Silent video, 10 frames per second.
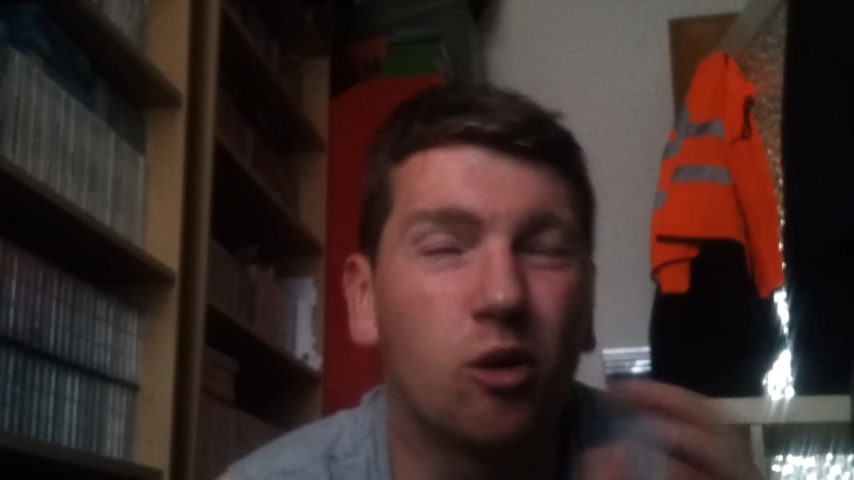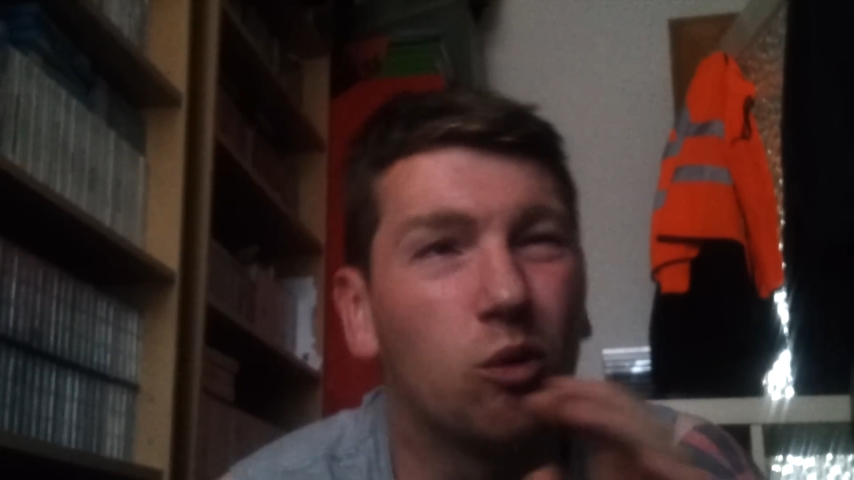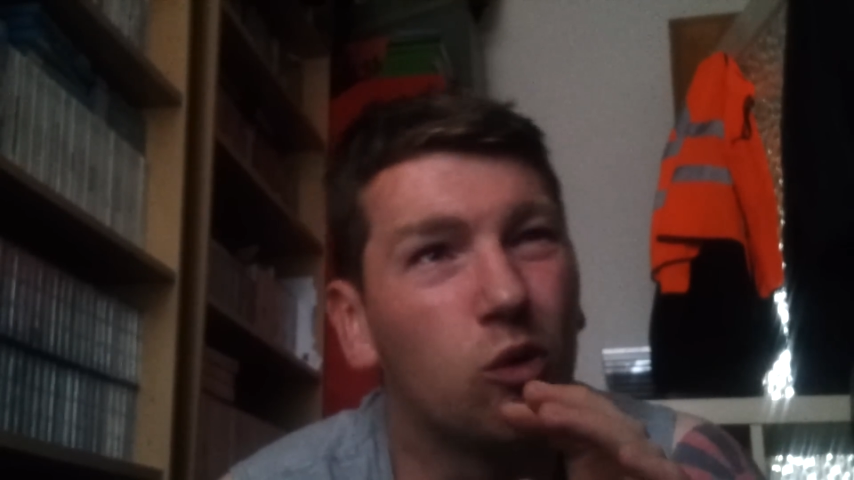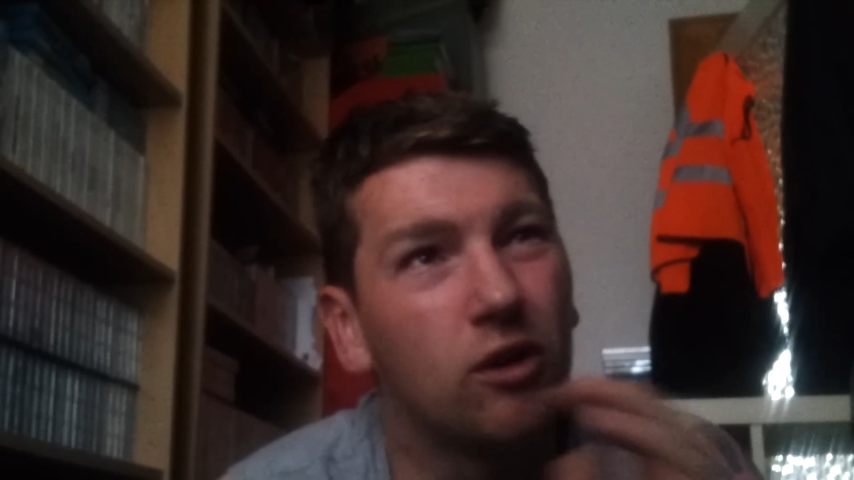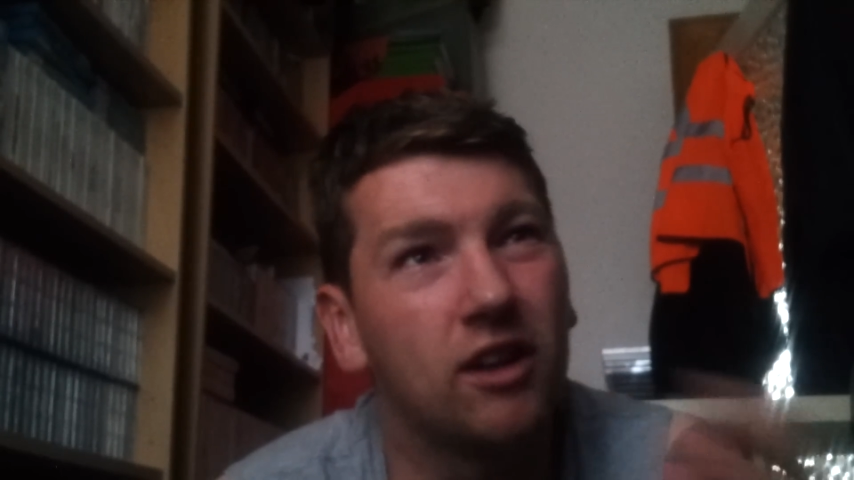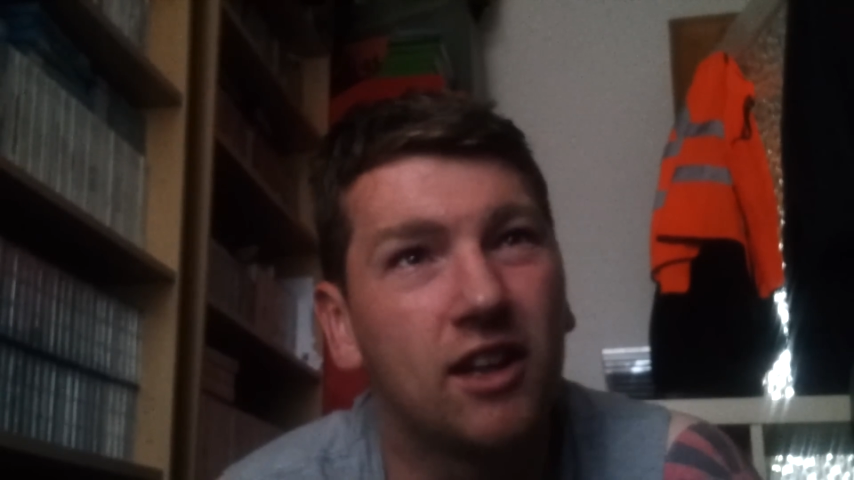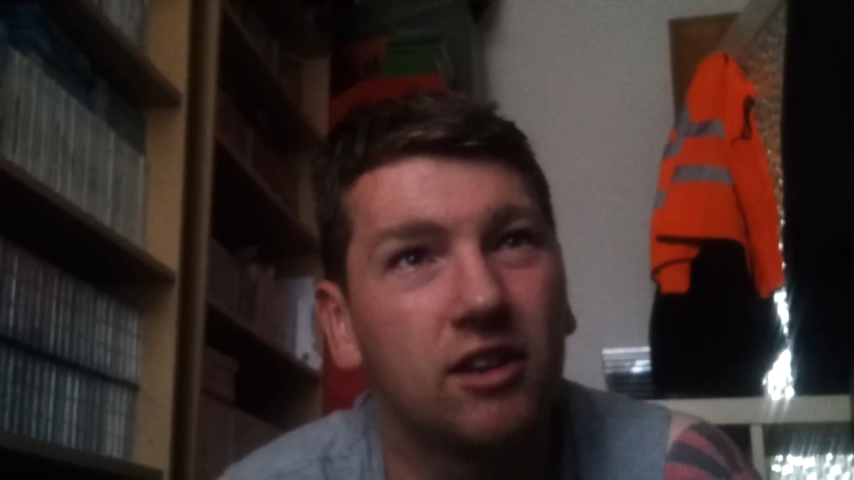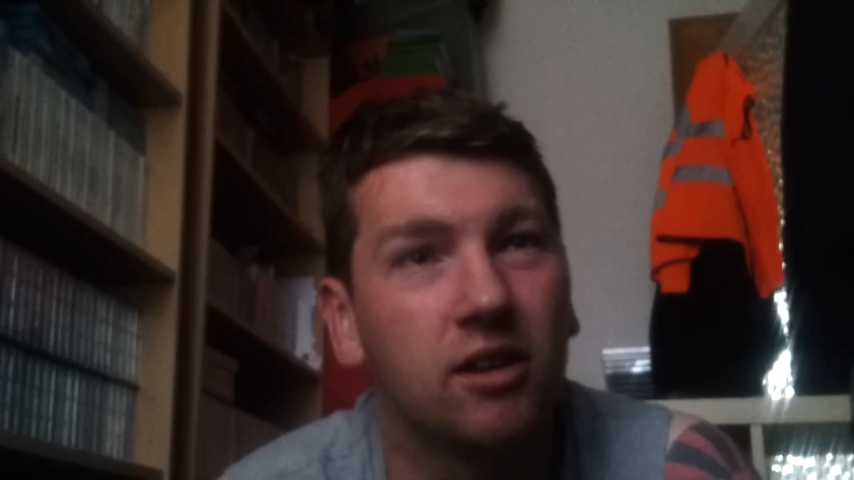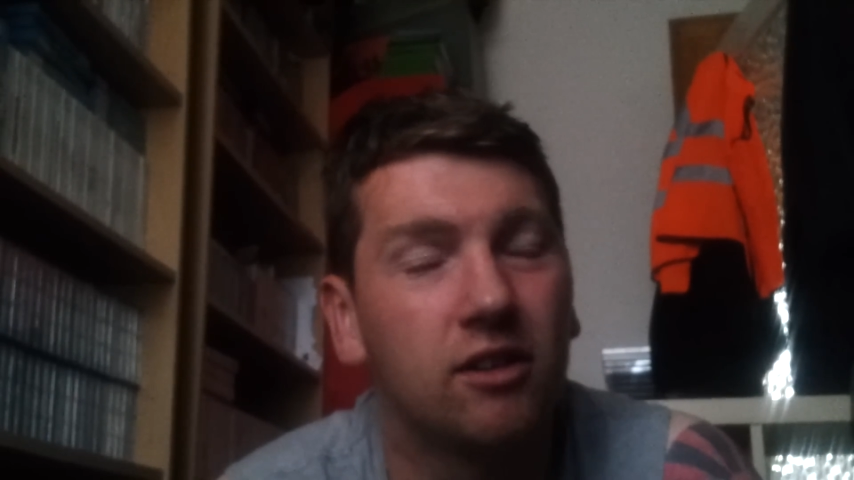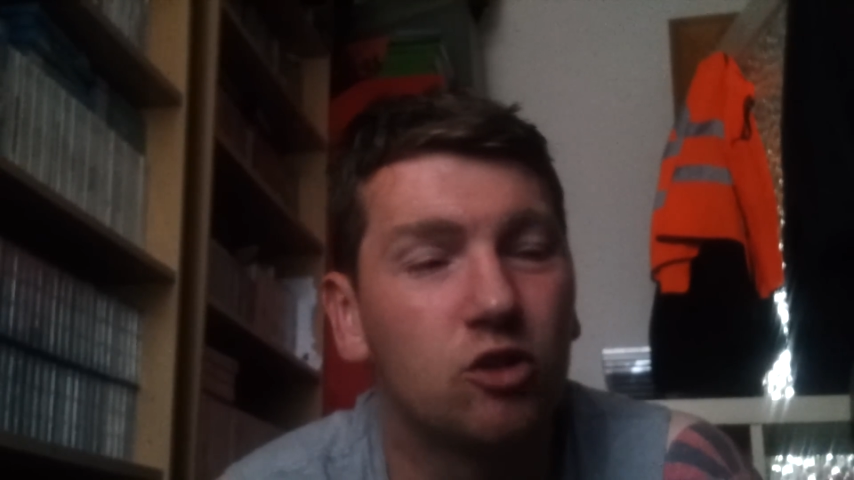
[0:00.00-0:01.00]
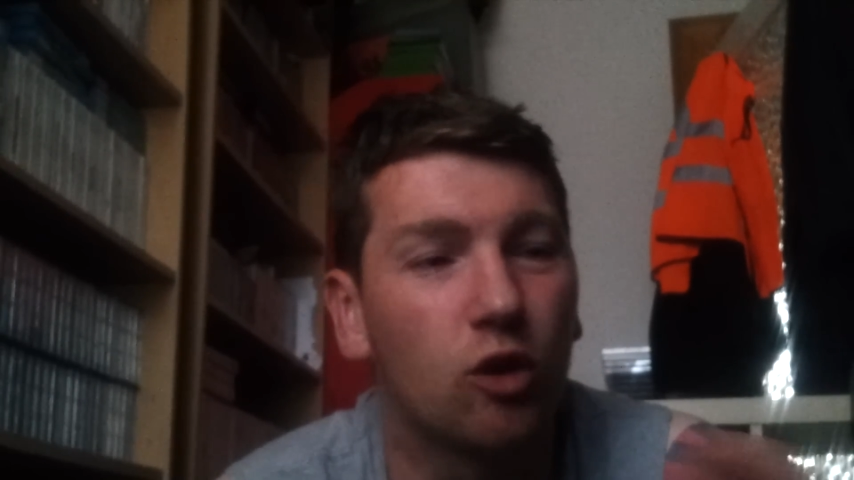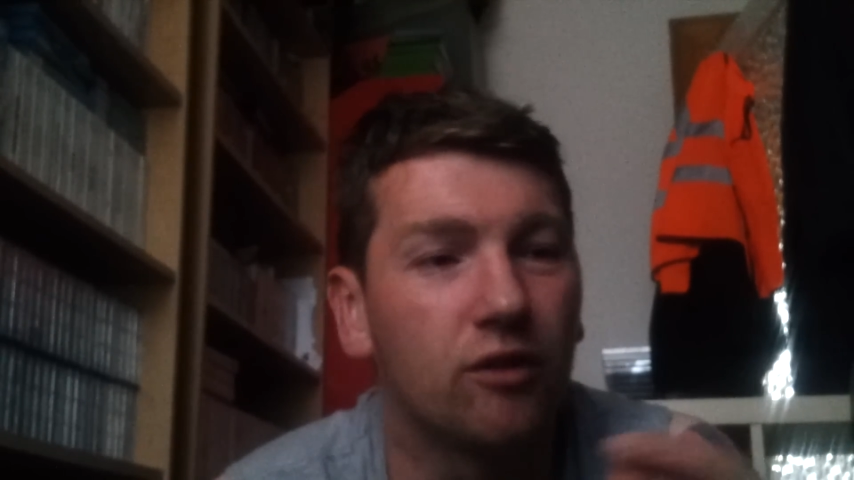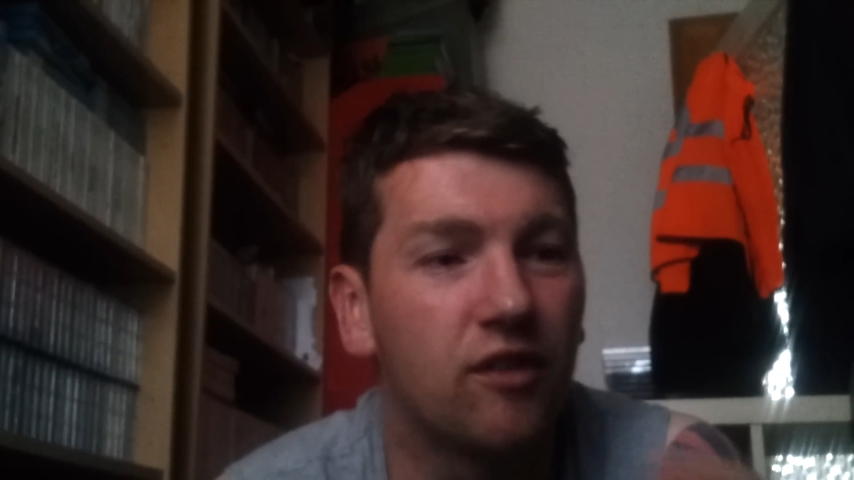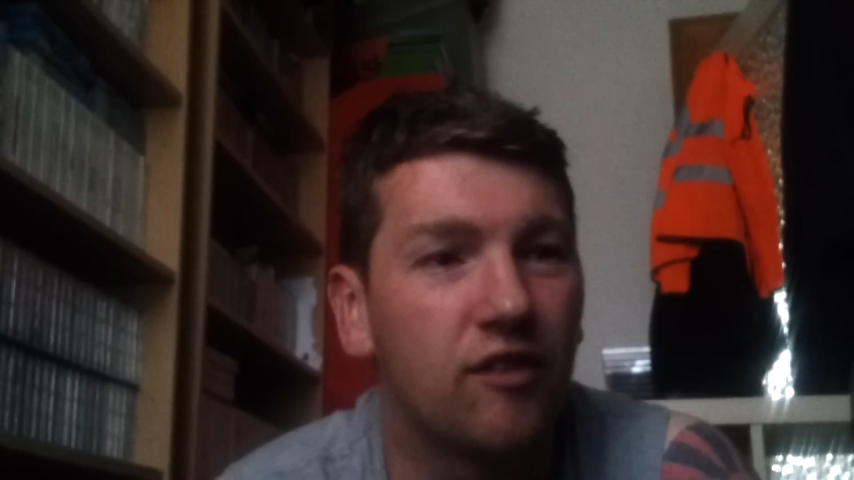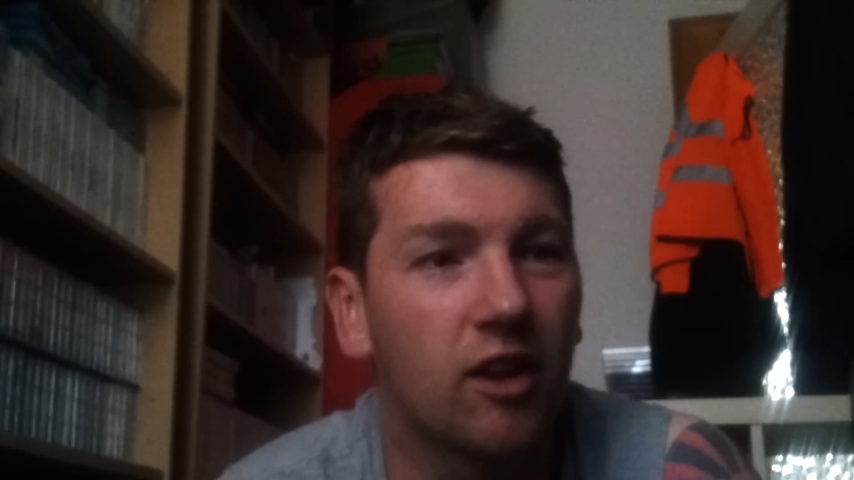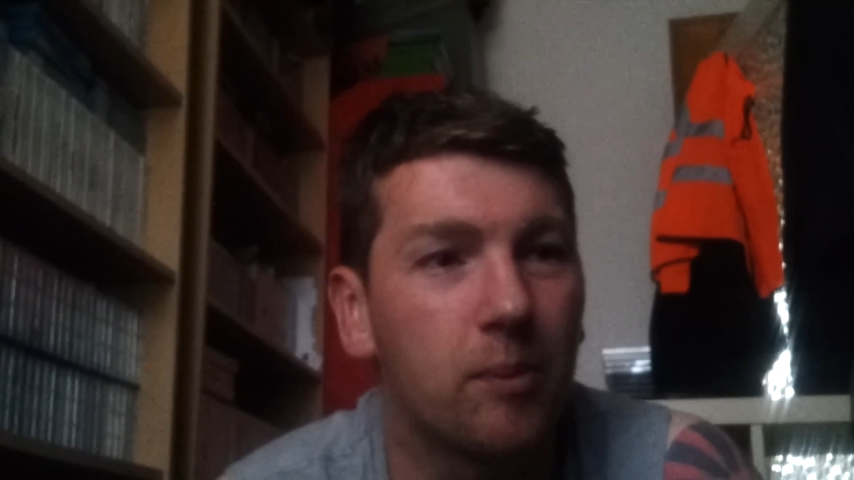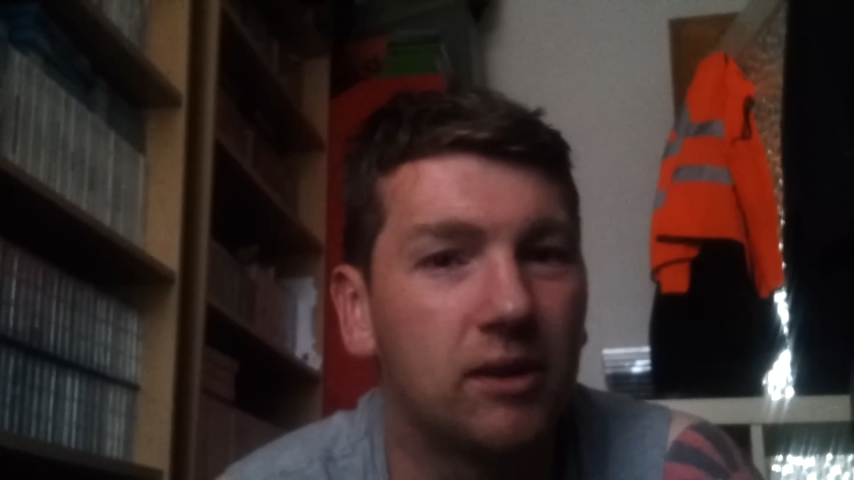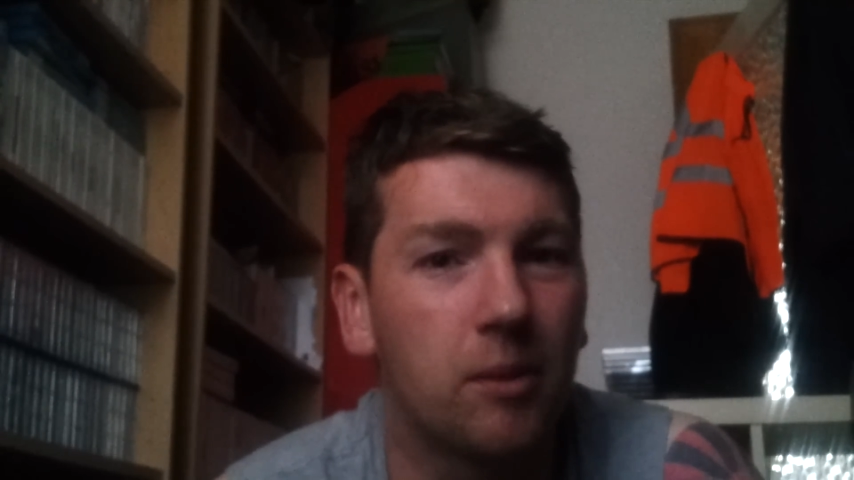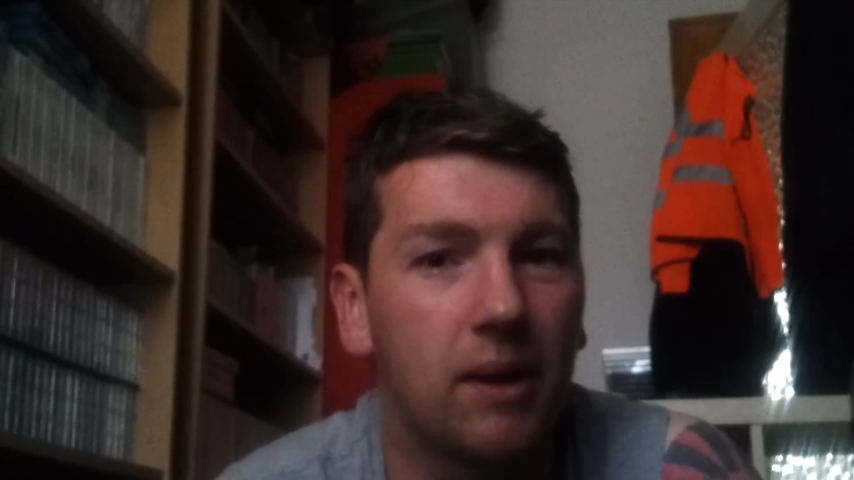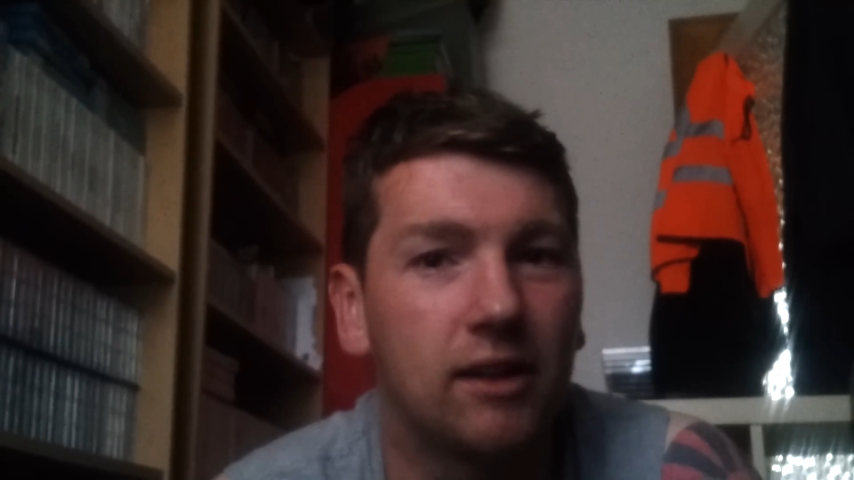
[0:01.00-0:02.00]
although they did sort of develop
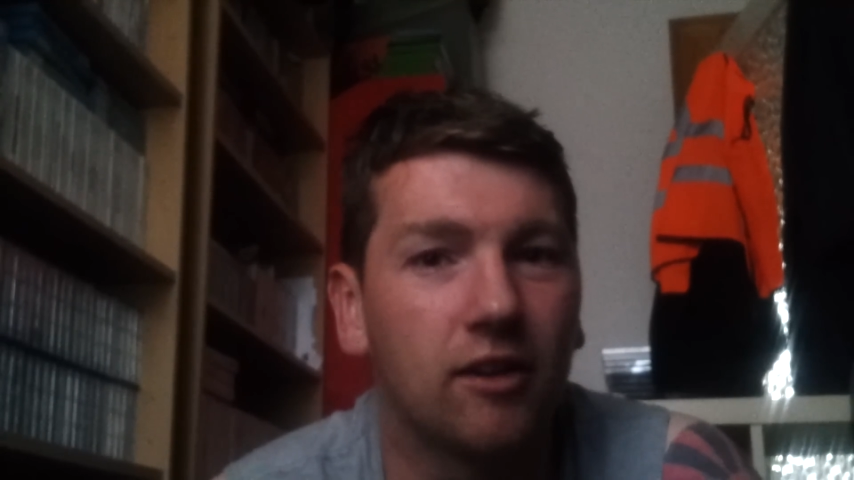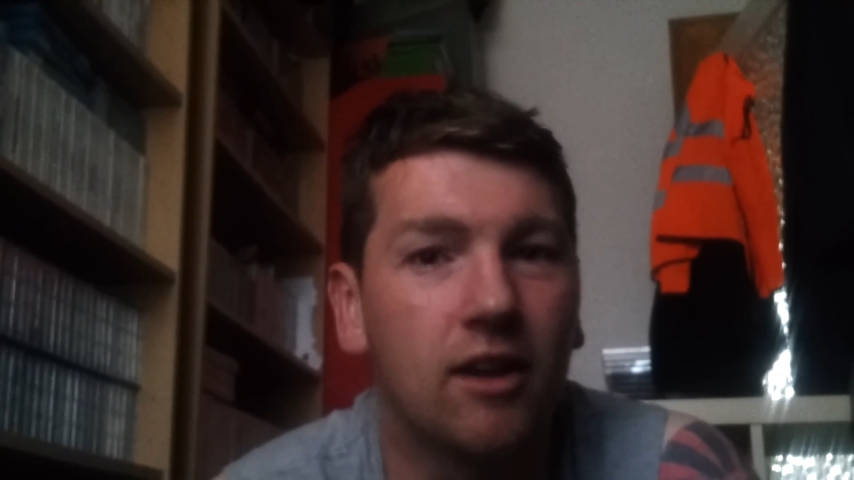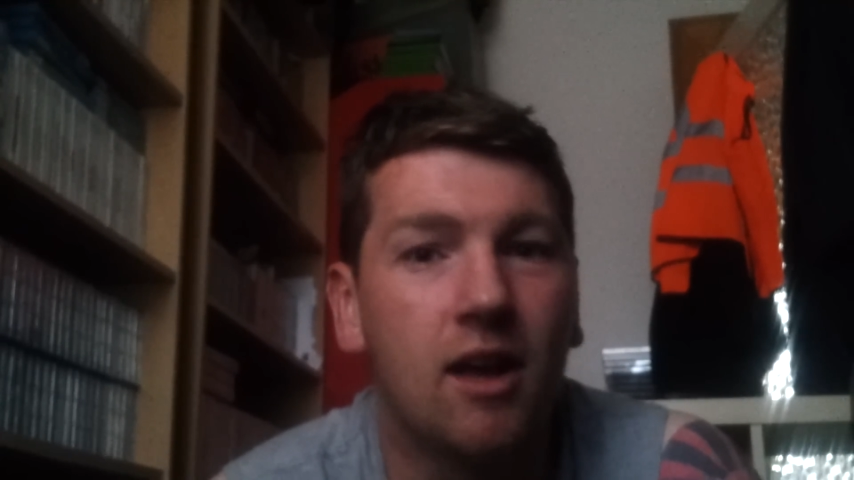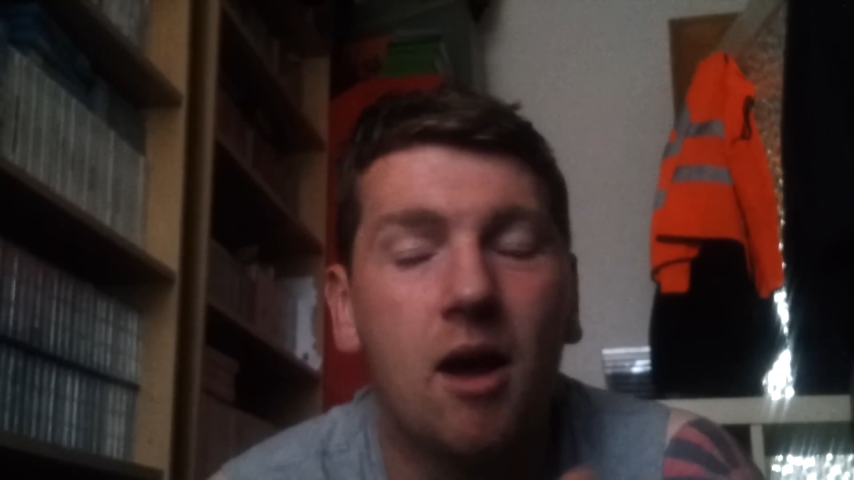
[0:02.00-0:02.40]
independently.